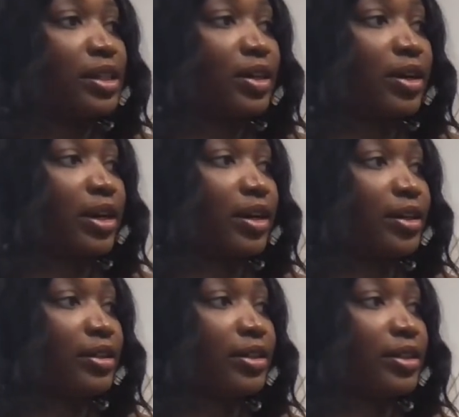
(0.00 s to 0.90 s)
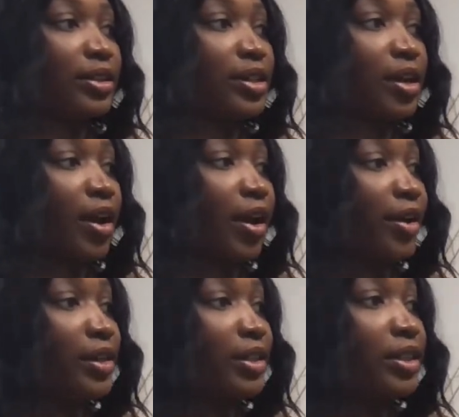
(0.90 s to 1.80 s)
Okay.
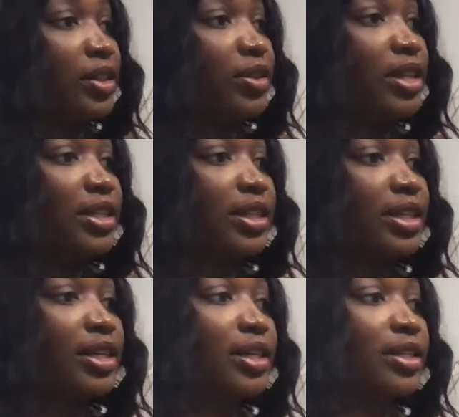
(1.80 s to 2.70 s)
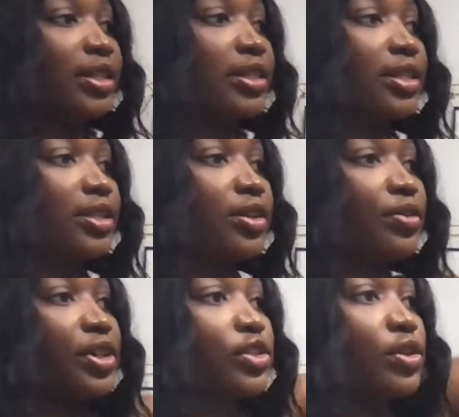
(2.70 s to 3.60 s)
So this is since this is the
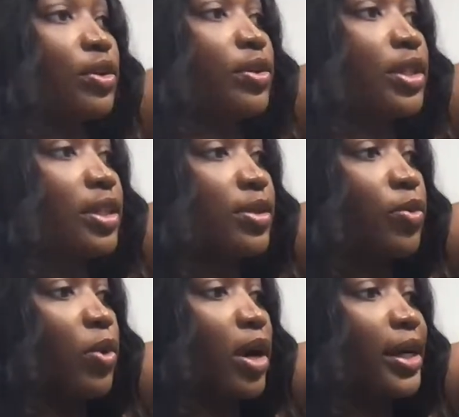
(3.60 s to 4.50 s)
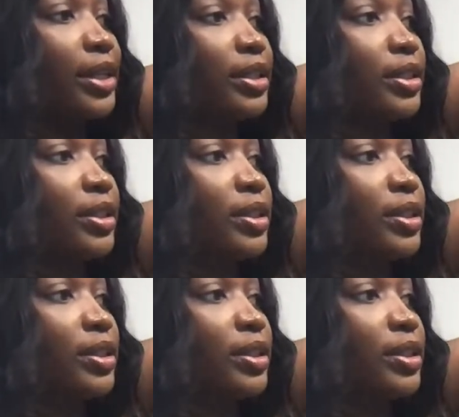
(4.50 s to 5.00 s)
original, this is one.